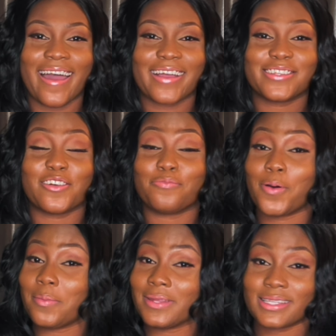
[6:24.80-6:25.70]
act of
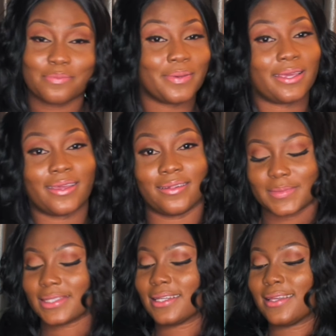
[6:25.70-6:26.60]
public speaking.
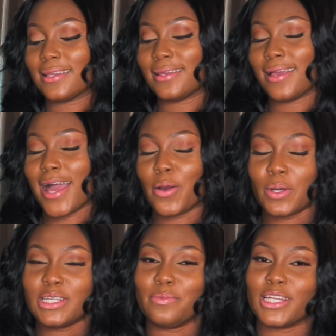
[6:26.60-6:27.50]
I
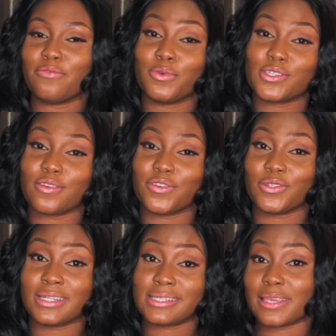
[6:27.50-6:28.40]
want to believe most of you
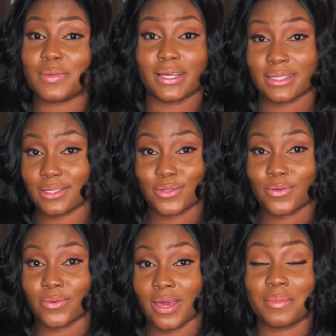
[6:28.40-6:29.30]
did seminars in
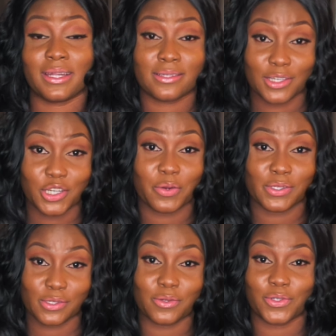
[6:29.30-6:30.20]
school, I mean in tertiary
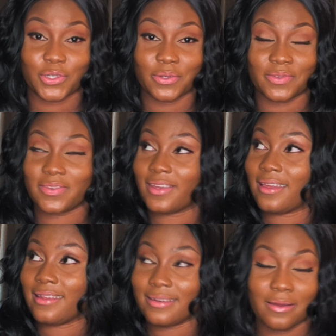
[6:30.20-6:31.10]
institution.
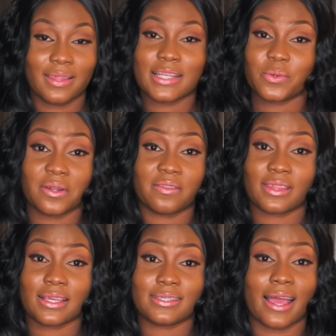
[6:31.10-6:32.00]
Now that's one of the
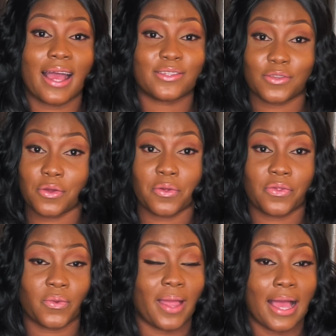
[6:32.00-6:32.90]
things I had to go
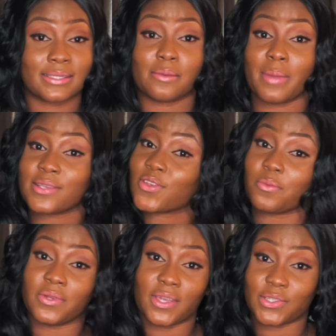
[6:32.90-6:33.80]
through as a mass
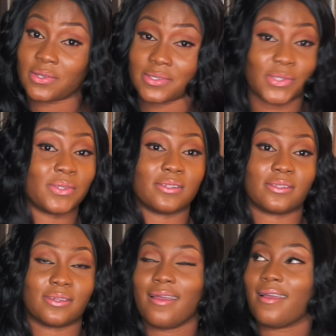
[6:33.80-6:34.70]
communication student.